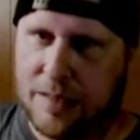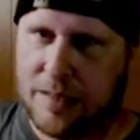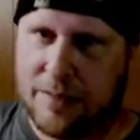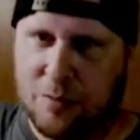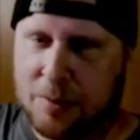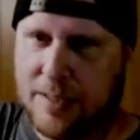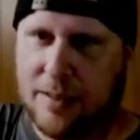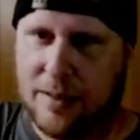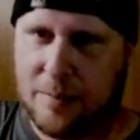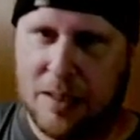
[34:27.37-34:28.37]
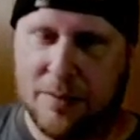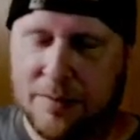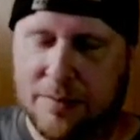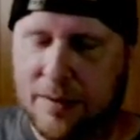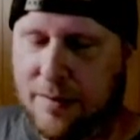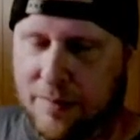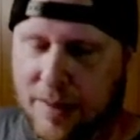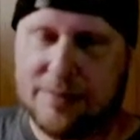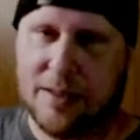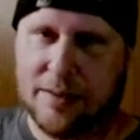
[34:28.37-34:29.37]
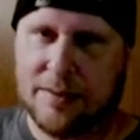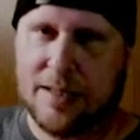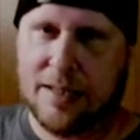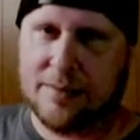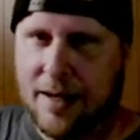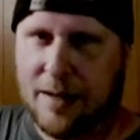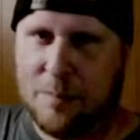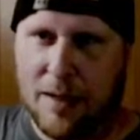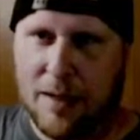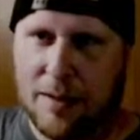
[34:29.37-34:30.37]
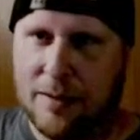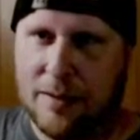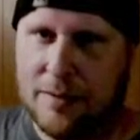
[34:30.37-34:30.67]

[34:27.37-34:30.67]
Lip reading: it out of a potato. I mean, that's like handmade.